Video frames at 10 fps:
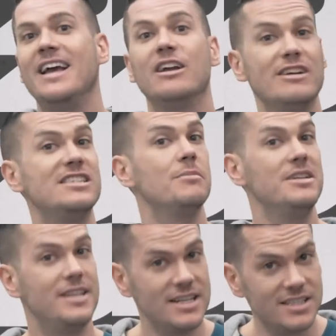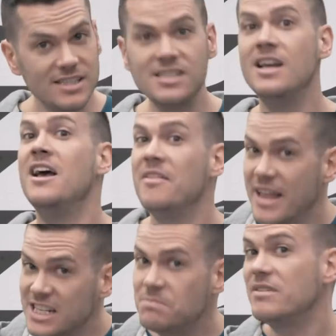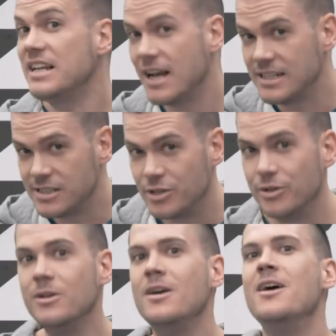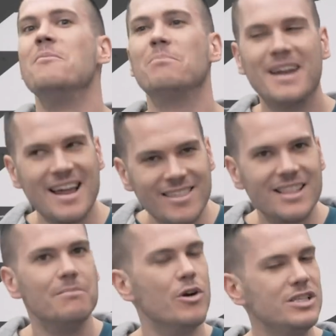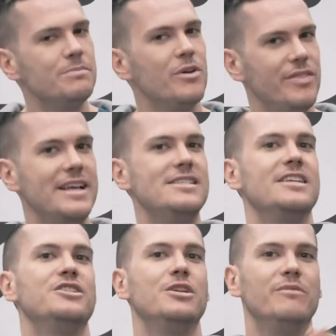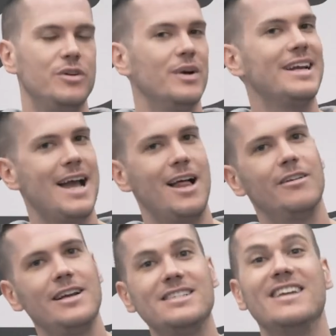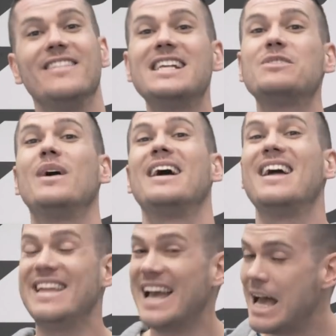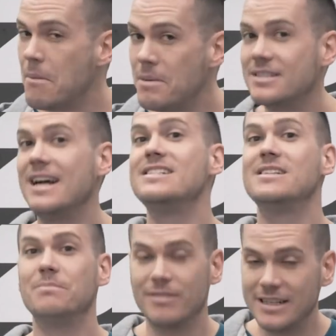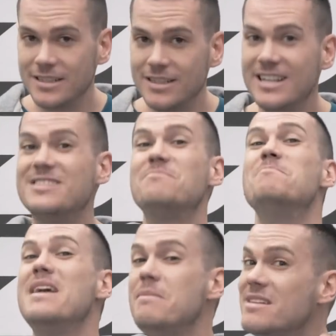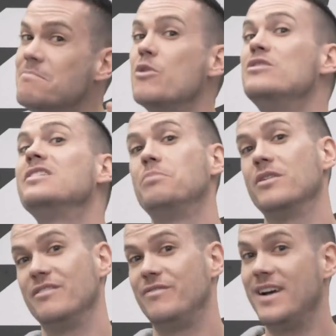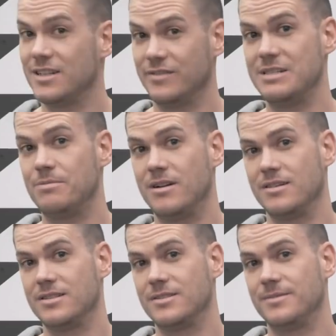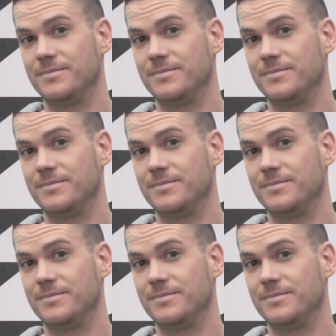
Increased thermogenesis, that's pretty nice too. But I think the most important thing is to consume fewer calories, and that's why I think appetite suppression is maybe the most important effect of these products.